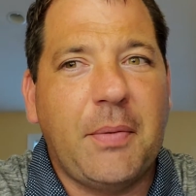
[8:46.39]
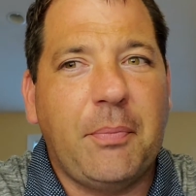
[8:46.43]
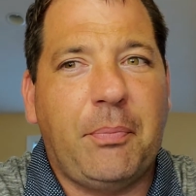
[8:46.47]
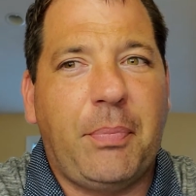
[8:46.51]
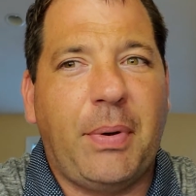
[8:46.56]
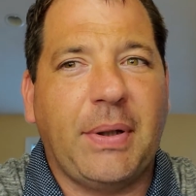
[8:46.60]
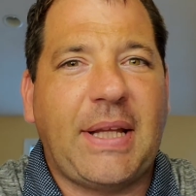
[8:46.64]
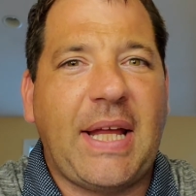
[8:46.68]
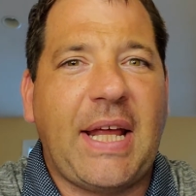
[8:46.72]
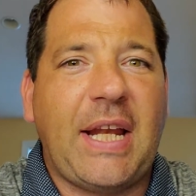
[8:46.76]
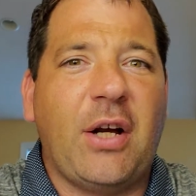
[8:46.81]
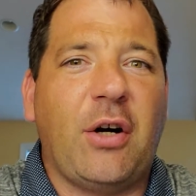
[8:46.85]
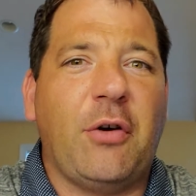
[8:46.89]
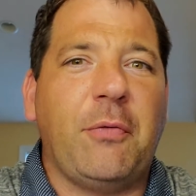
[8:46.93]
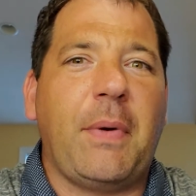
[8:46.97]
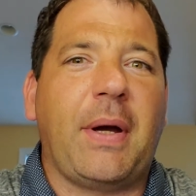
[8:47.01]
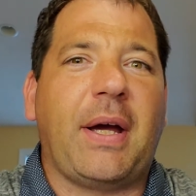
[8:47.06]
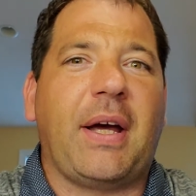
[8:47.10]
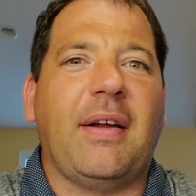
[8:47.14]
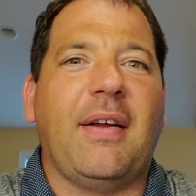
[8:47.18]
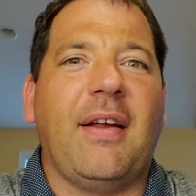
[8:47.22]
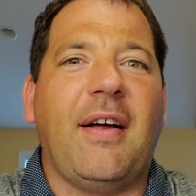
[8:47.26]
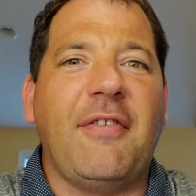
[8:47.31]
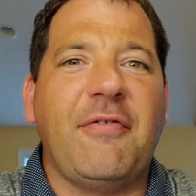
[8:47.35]
But they don't
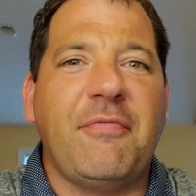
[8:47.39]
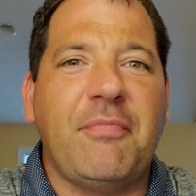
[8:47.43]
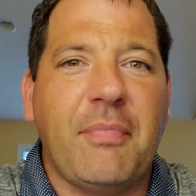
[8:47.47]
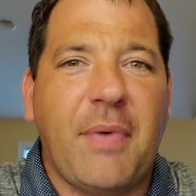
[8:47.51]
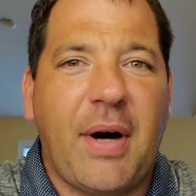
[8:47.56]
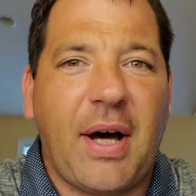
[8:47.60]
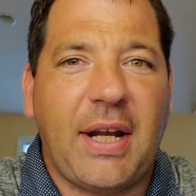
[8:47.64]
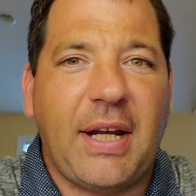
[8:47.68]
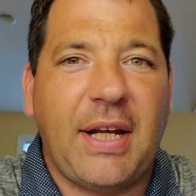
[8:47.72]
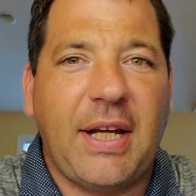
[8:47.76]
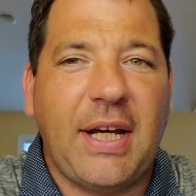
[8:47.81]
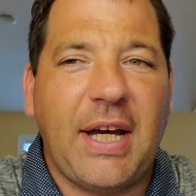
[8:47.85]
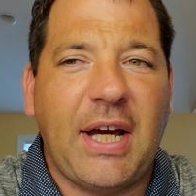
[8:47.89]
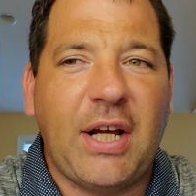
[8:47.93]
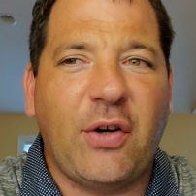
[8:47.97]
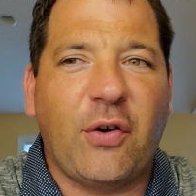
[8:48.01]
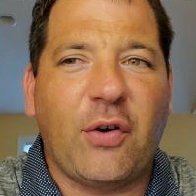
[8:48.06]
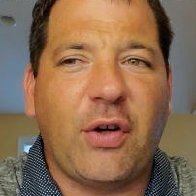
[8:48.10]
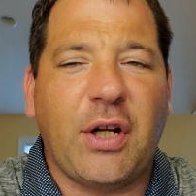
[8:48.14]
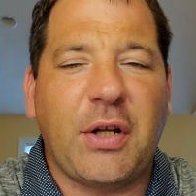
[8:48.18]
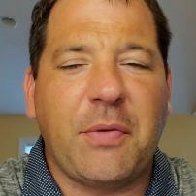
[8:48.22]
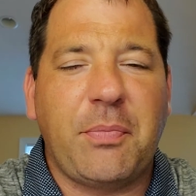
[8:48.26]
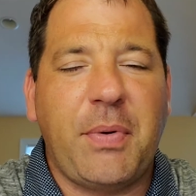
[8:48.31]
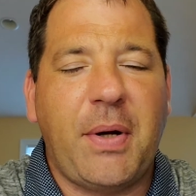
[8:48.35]
make enough money in
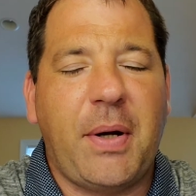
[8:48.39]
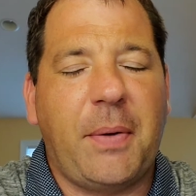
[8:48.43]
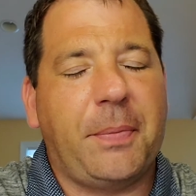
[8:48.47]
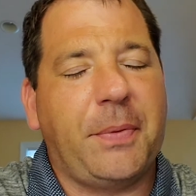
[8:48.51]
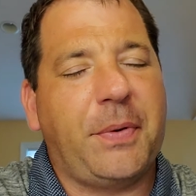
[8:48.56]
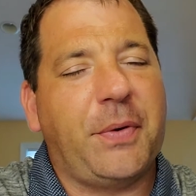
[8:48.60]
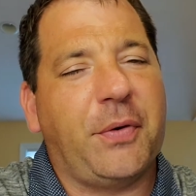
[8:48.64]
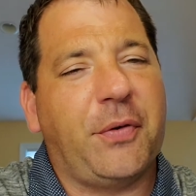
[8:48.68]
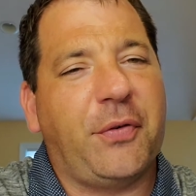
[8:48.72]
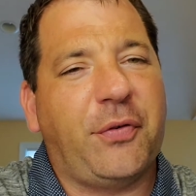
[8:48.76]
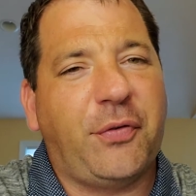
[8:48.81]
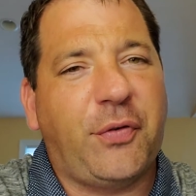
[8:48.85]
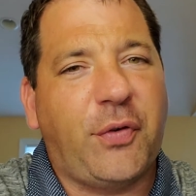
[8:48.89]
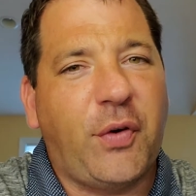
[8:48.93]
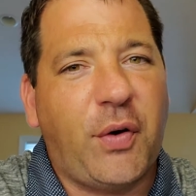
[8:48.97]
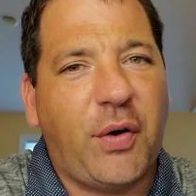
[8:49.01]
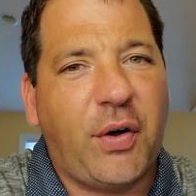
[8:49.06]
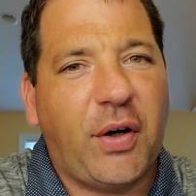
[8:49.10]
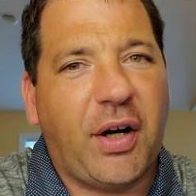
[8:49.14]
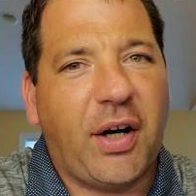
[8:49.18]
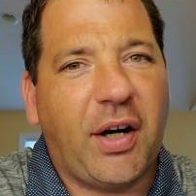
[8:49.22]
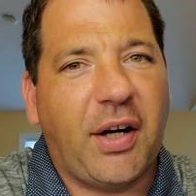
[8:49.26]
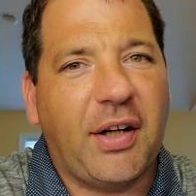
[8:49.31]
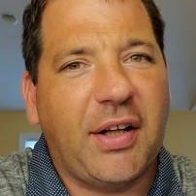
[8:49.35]
order to be able to
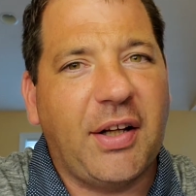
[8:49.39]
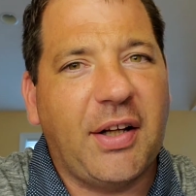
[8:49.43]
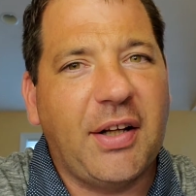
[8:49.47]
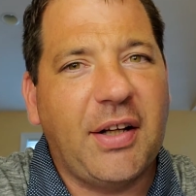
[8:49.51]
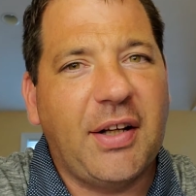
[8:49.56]
afford